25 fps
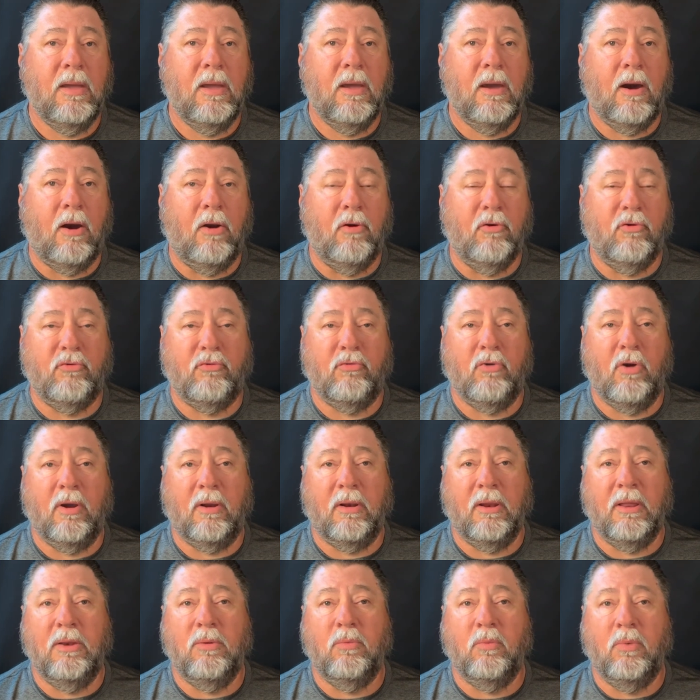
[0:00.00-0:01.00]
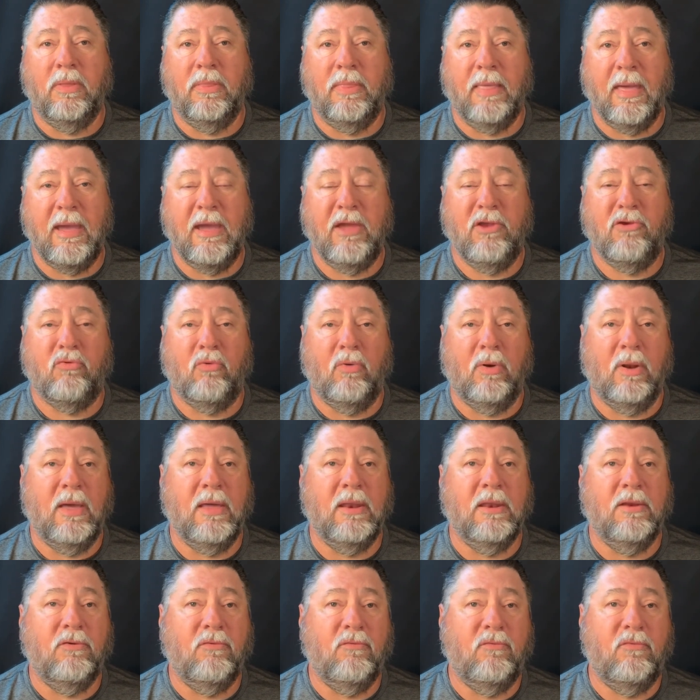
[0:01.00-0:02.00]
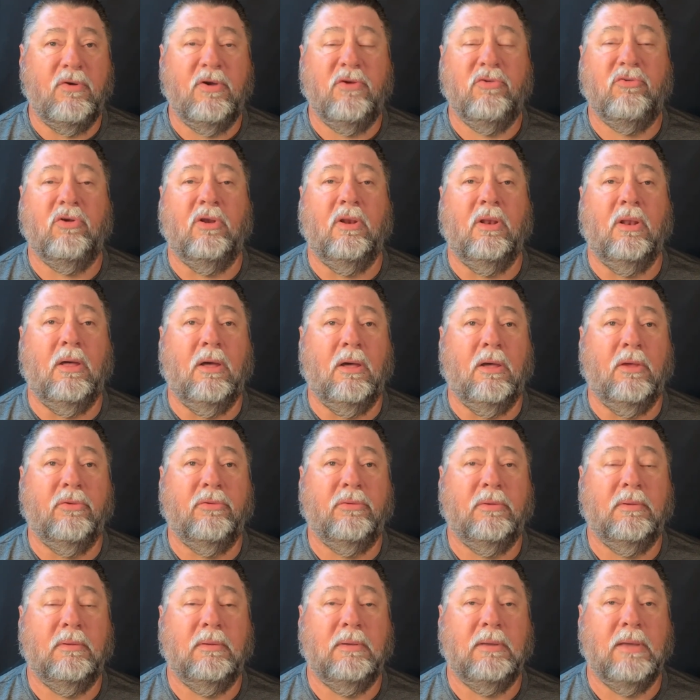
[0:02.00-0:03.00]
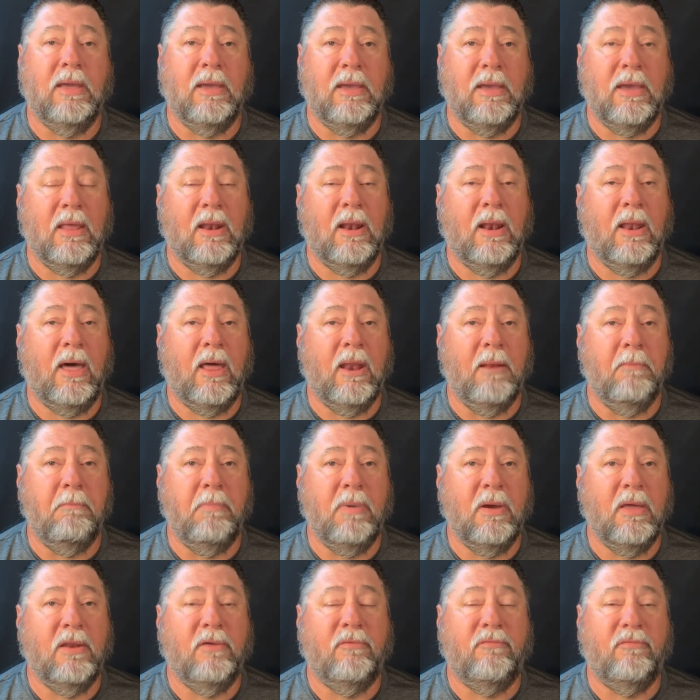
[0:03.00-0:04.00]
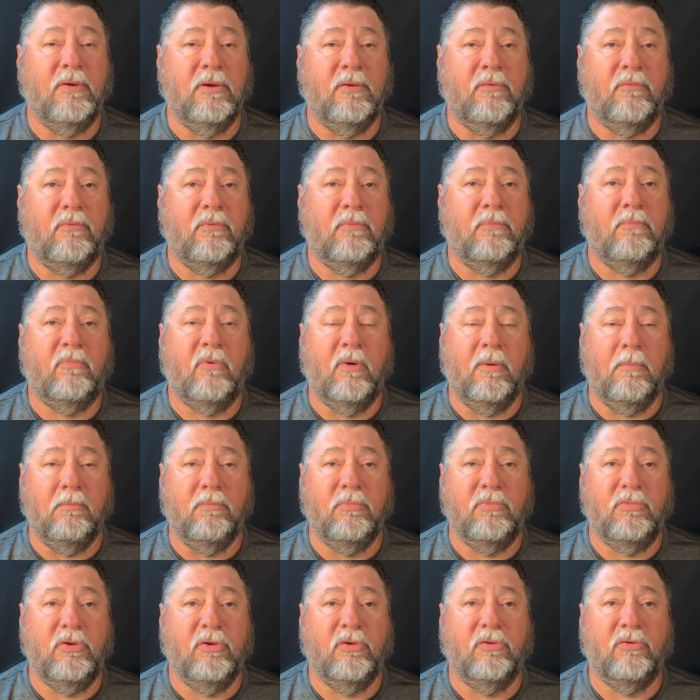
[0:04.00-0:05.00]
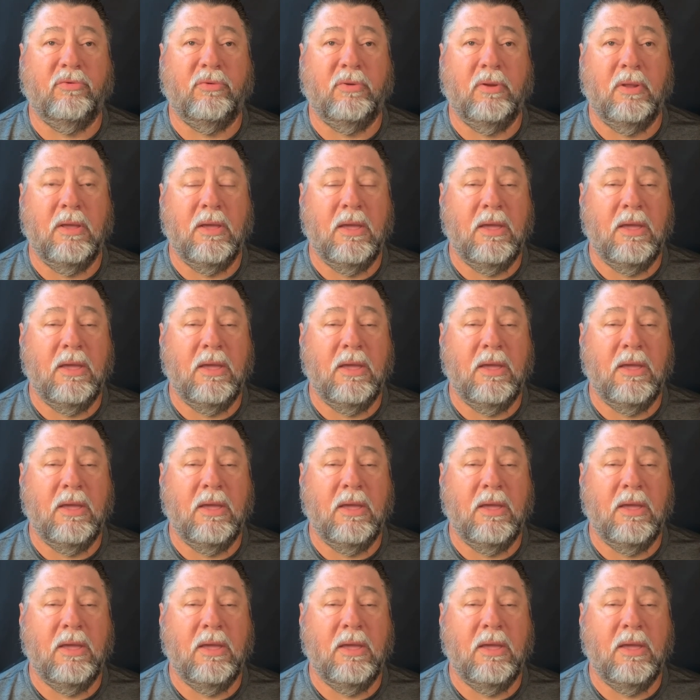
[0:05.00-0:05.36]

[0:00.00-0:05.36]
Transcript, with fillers: are struggling with age-related vision loss can get a lot of benefit from just